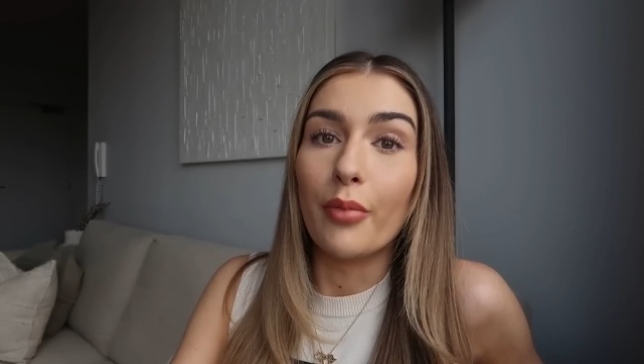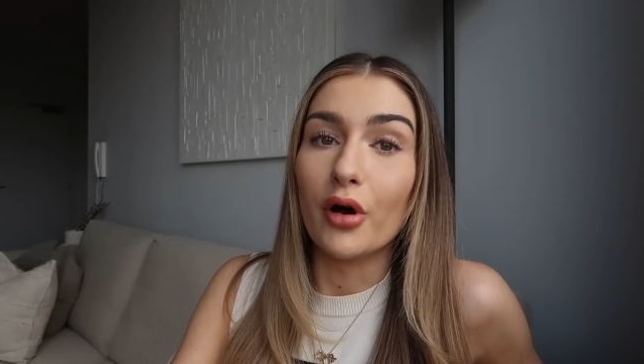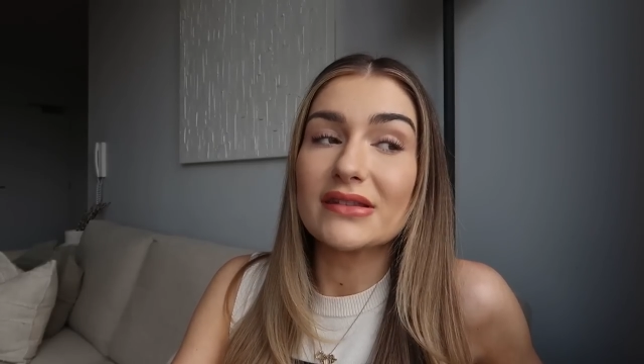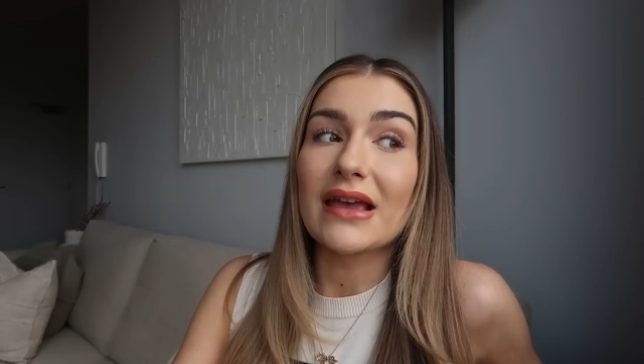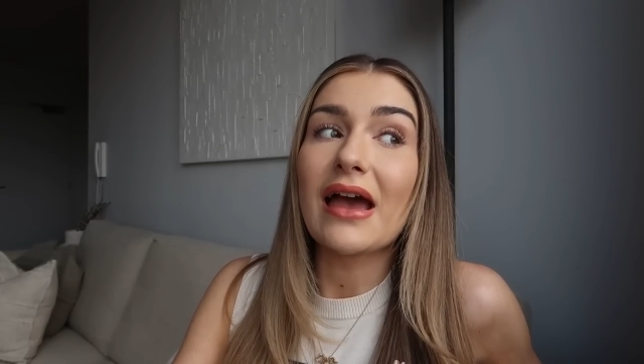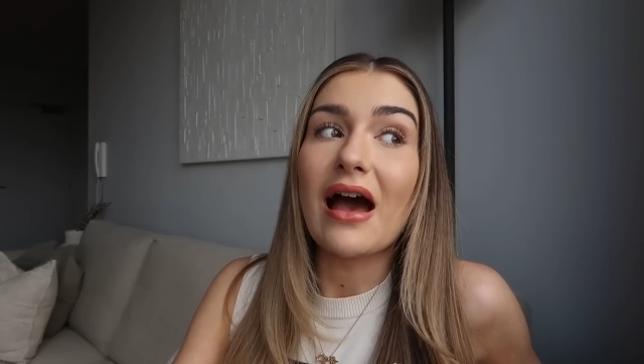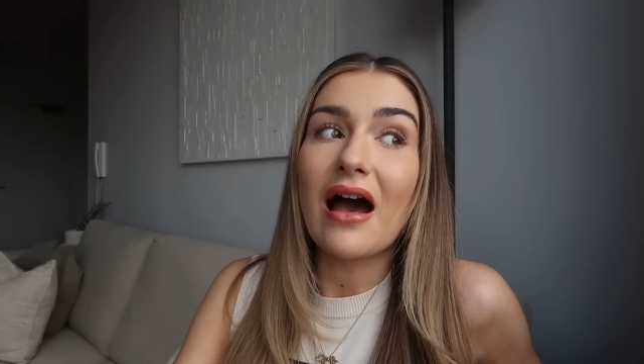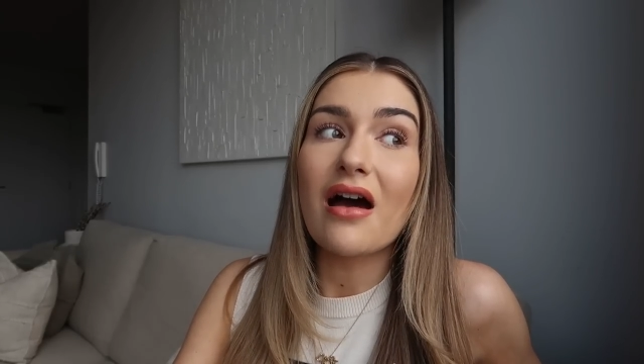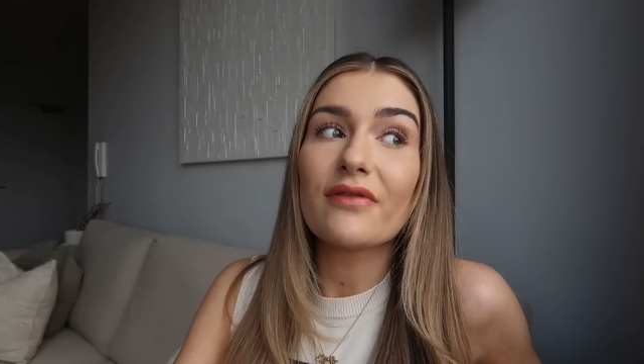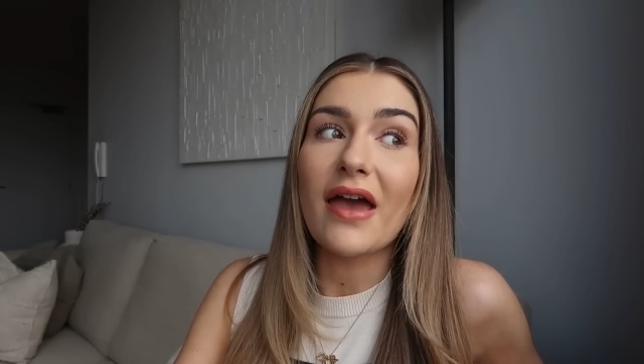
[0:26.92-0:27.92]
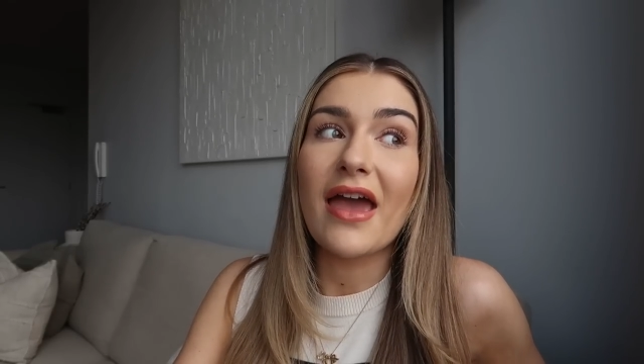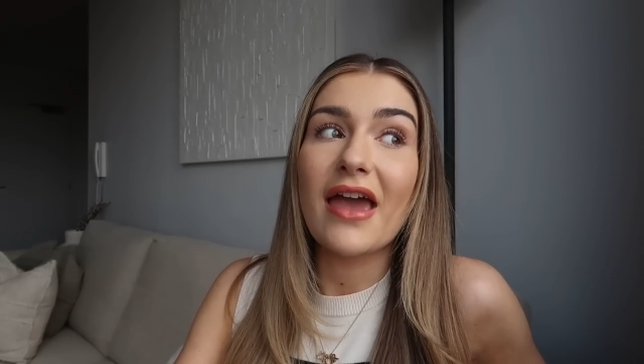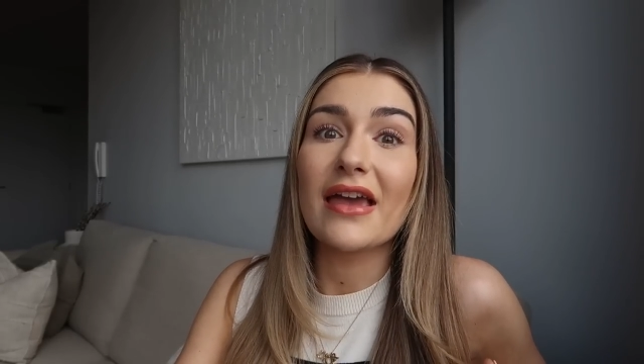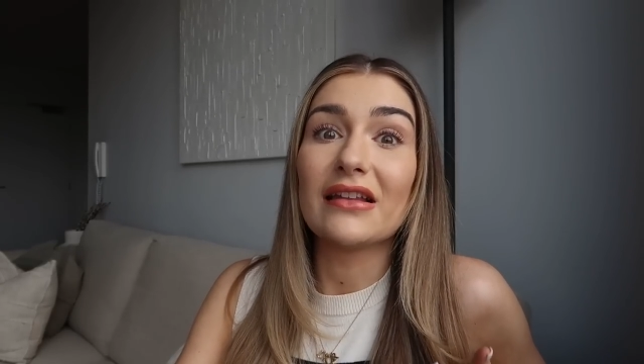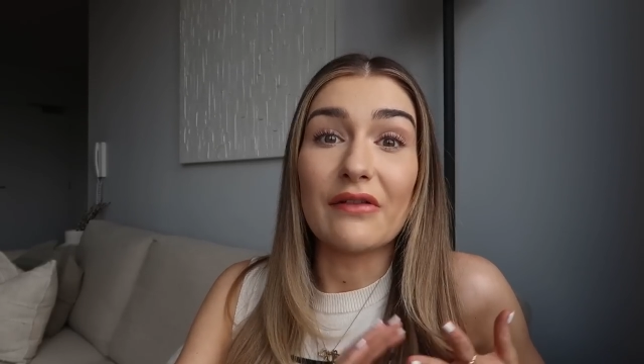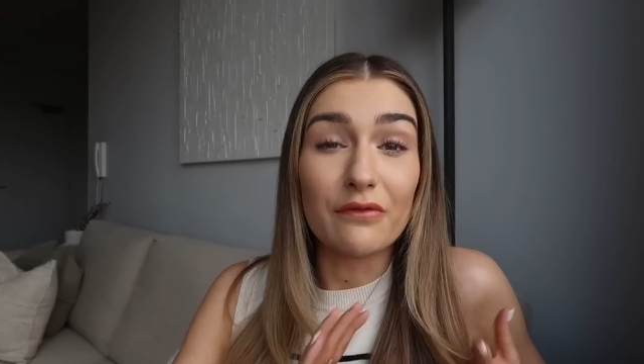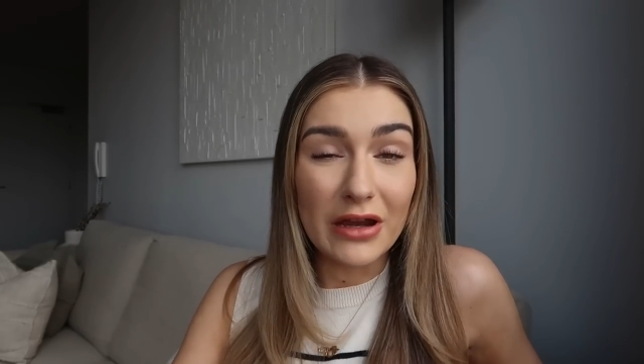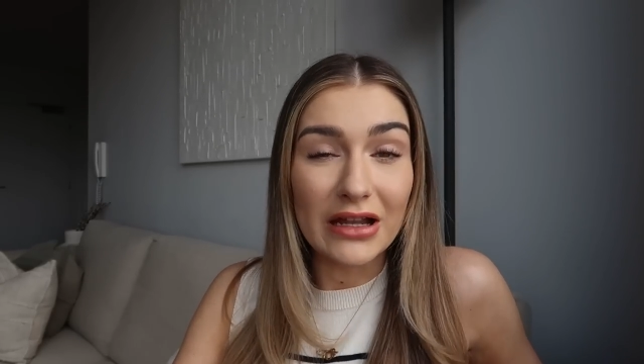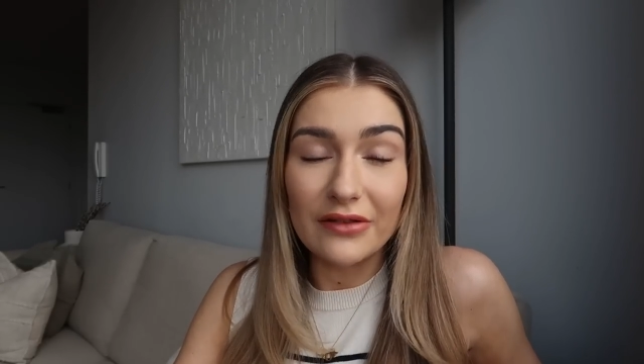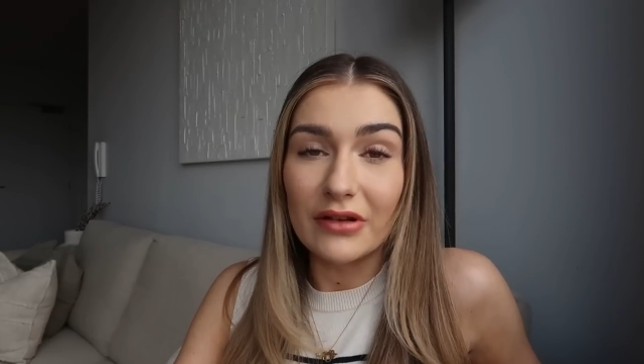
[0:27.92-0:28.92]
But I have a like
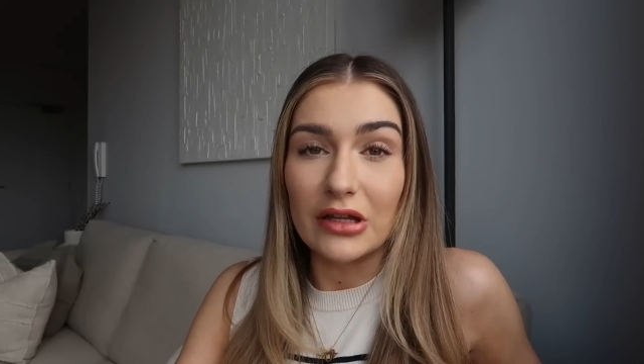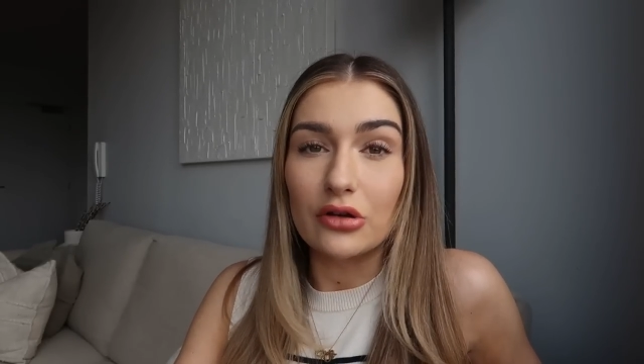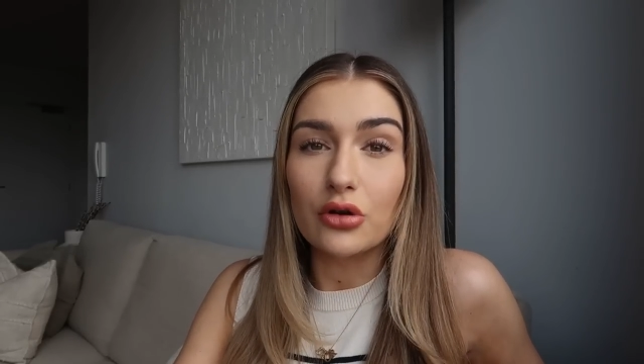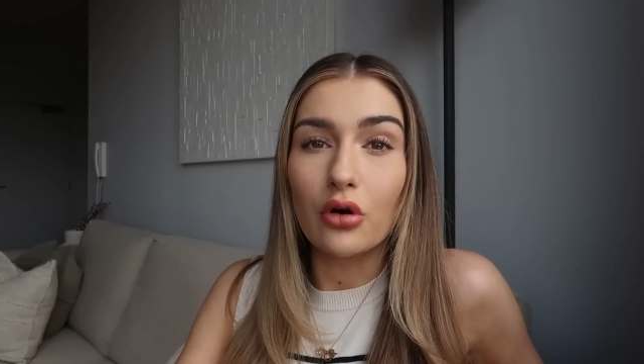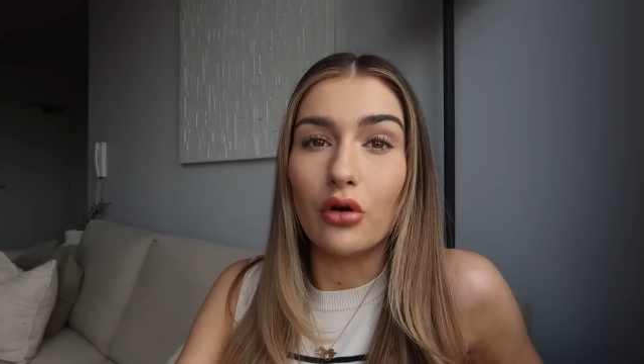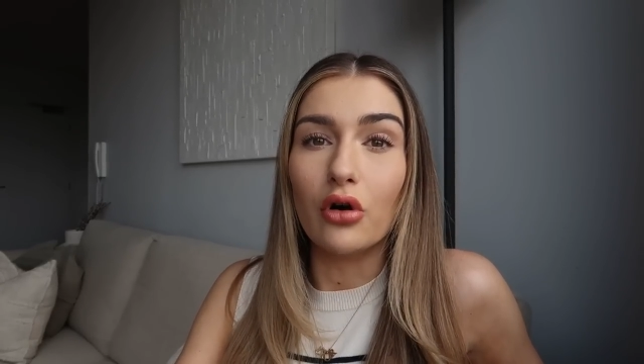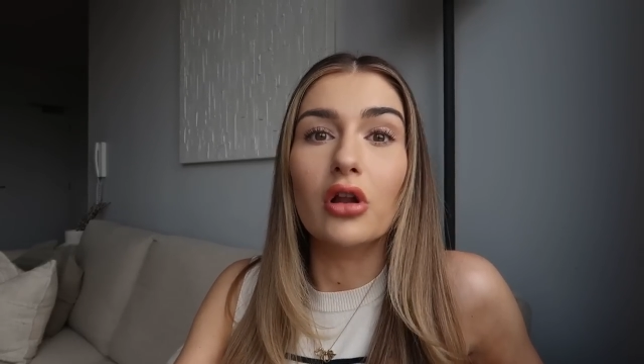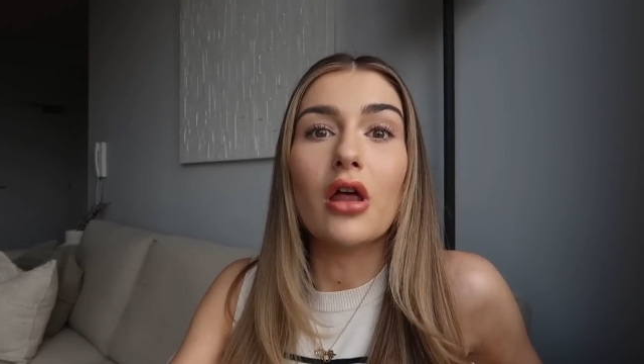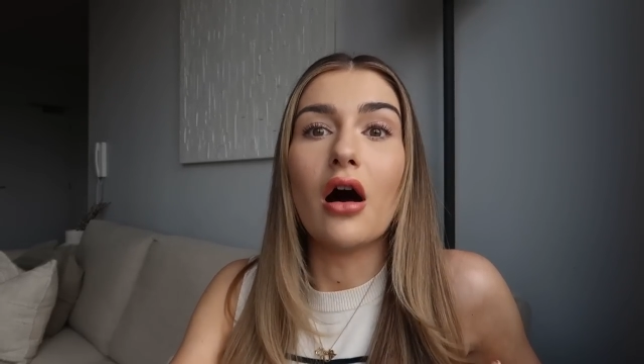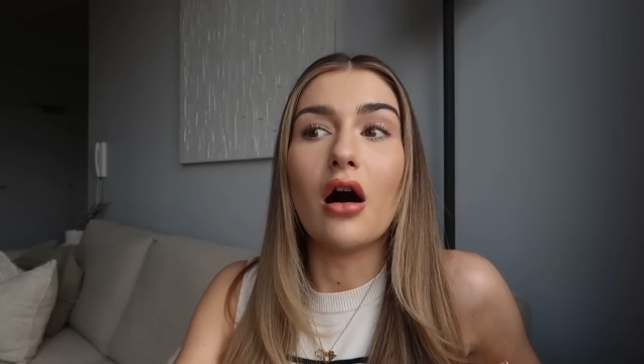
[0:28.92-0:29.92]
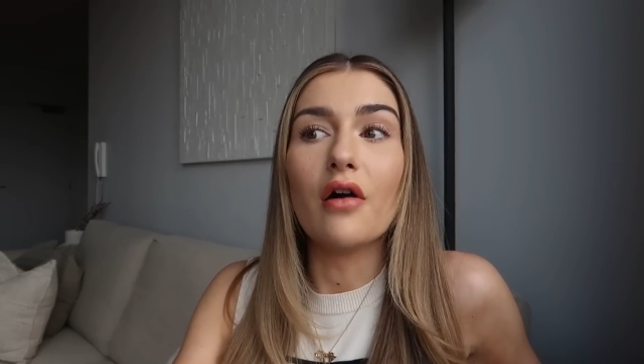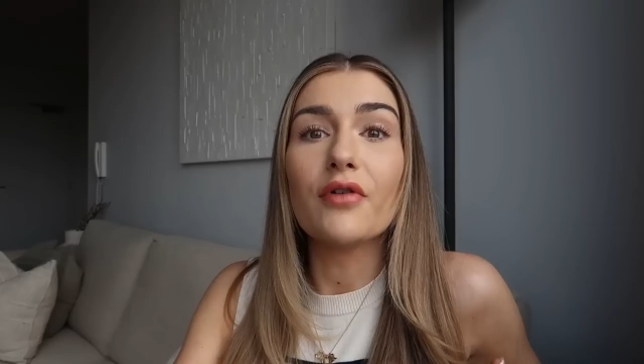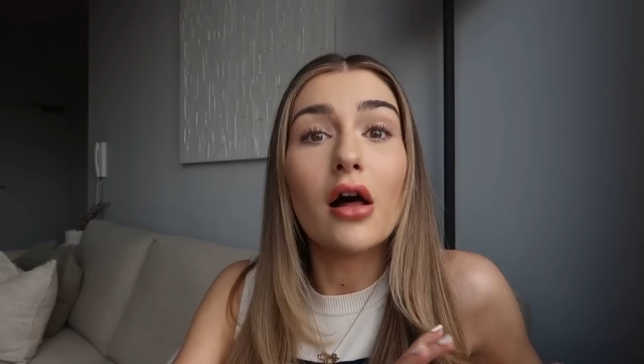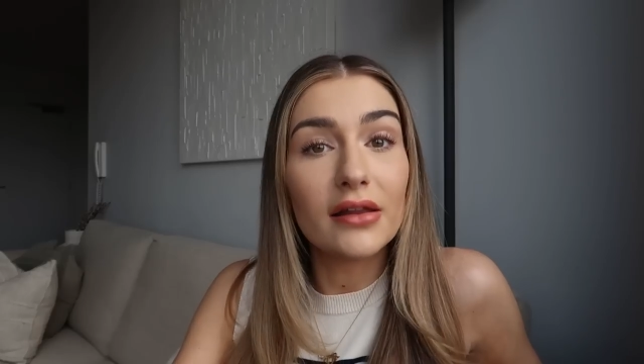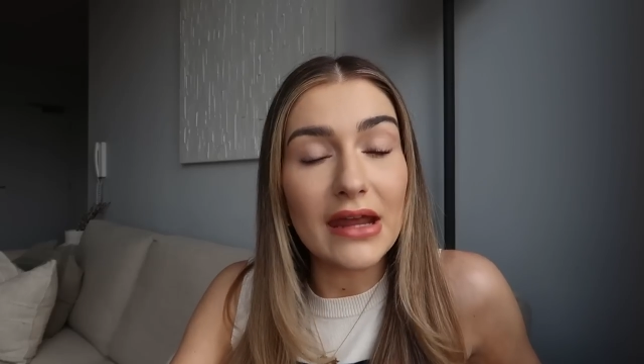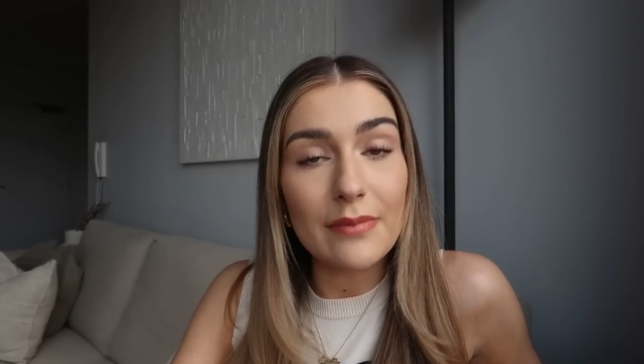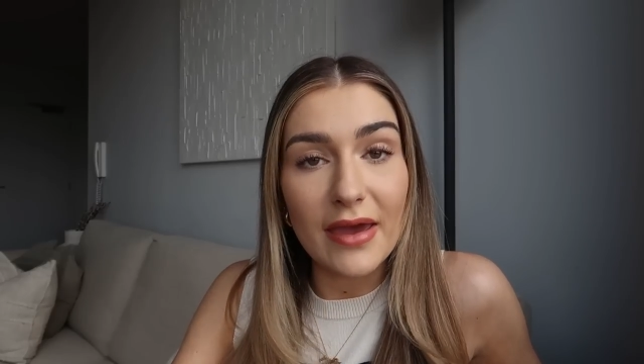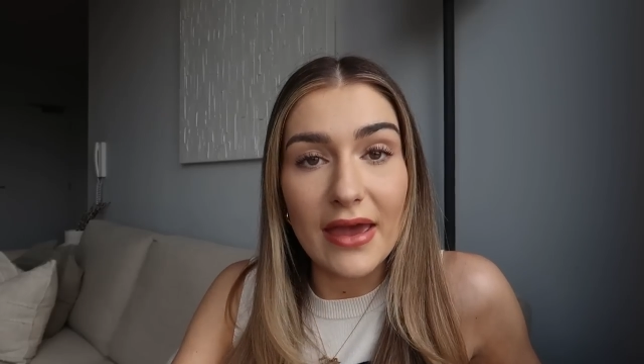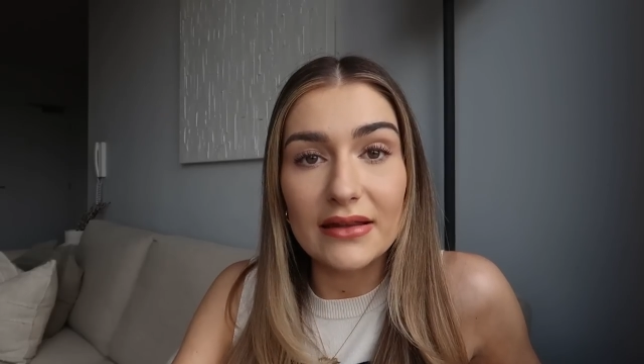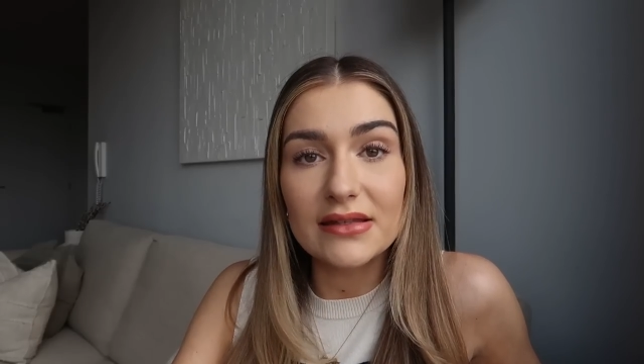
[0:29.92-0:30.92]
really, really good haul of holiday
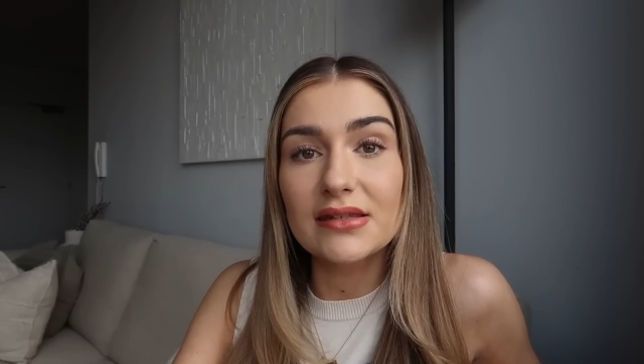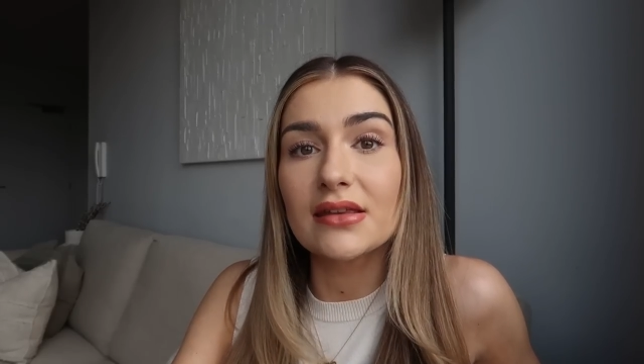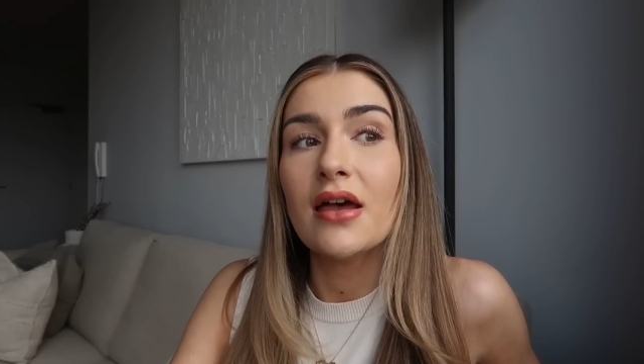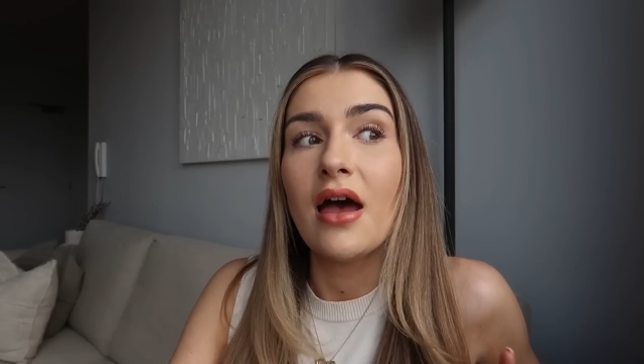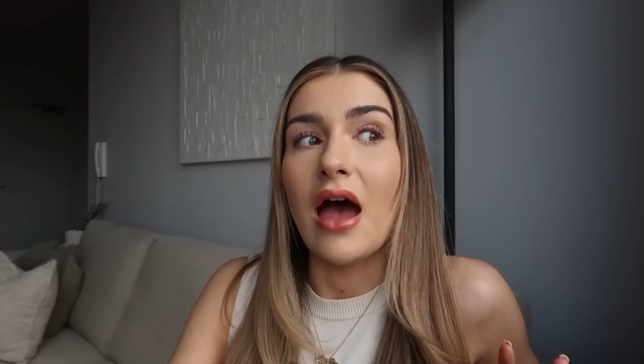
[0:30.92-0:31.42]
bits.